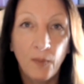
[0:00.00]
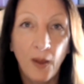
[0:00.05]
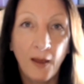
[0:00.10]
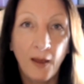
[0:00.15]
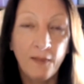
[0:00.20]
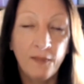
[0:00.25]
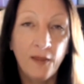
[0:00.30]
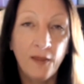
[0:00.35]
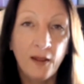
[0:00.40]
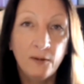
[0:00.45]

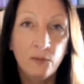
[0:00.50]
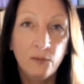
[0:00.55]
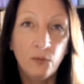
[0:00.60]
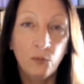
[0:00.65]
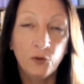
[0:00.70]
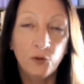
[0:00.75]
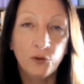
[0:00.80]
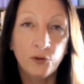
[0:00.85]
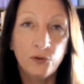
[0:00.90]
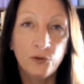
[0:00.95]
and
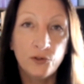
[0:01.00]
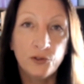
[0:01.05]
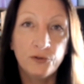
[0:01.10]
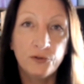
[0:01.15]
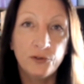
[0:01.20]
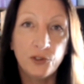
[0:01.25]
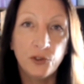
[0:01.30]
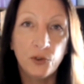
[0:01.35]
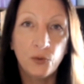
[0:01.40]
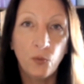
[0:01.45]
then what you do
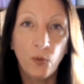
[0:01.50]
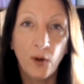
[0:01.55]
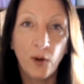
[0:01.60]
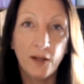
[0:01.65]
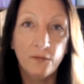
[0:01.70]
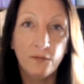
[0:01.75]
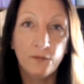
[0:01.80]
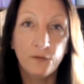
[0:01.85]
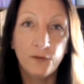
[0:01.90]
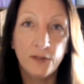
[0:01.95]
is you
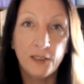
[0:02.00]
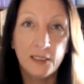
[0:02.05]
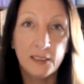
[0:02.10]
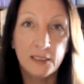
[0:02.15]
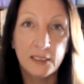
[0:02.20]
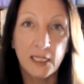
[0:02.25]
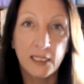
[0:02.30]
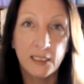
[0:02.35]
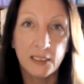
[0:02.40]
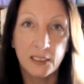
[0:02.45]
wait for the
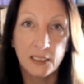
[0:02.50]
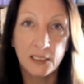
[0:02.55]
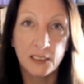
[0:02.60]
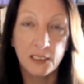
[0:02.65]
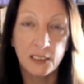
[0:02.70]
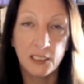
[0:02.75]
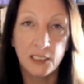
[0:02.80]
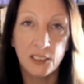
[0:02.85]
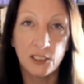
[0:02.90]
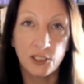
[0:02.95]

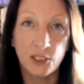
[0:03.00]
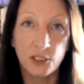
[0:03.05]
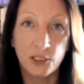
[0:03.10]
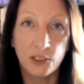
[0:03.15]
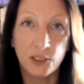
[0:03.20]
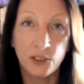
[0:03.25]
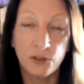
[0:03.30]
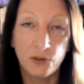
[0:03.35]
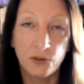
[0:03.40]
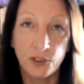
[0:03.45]
intensities
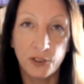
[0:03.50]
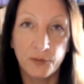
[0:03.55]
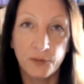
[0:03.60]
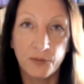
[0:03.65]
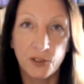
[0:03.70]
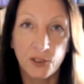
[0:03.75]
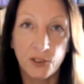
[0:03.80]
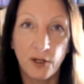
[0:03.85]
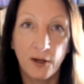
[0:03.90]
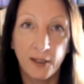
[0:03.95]
to
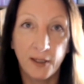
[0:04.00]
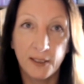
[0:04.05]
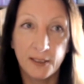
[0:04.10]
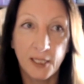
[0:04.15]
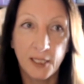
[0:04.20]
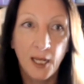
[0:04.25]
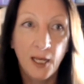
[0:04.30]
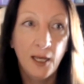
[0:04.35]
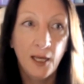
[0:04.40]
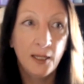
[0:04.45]

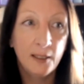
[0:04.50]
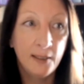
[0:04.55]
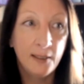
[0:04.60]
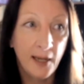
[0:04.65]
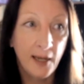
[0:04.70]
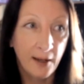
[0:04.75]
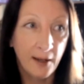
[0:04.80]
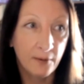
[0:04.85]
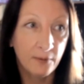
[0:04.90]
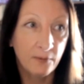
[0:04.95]
subside.
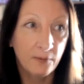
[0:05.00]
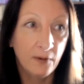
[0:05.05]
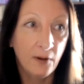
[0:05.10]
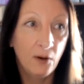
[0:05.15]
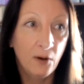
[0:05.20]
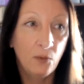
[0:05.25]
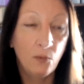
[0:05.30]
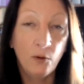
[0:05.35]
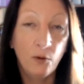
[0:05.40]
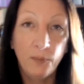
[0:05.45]
Now,
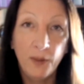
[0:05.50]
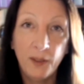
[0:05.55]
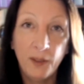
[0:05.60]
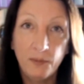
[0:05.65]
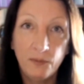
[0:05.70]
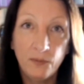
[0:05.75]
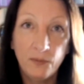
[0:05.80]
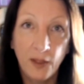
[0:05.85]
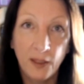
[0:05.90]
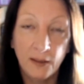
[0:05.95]
what
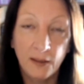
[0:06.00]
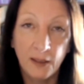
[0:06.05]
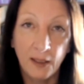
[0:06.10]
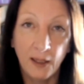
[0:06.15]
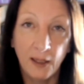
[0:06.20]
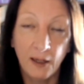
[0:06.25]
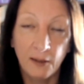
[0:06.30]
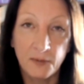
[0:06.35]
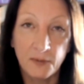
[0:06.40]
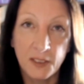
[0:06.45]
people then
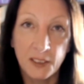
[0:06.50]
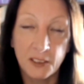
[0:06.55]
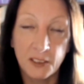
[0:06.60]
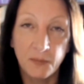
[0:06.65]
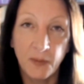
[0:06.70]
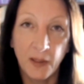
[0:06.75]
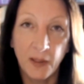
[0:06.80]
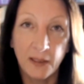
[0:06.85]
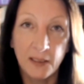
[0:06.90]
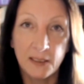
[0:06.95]
get upset
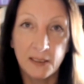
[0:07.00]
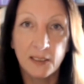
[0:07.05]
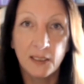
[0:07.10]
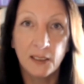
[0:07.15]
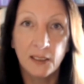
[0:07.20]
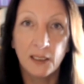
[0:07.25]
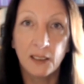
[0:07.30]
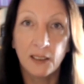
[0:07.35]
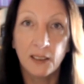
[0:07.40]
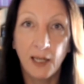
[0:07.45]
about is
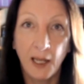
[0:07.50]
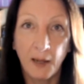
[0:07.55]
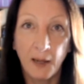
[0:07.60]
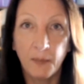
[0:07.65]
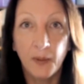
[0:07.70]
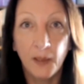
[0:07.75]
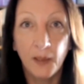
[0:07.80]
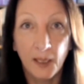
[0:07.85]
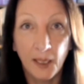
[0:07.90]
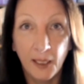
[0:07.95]
that it can
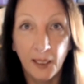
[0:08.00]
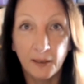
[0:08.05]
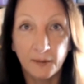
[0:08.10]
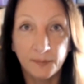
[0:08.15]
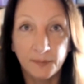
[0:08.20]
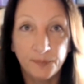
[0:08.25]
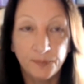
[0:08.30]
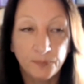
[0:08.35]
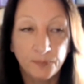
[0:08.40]
happen again.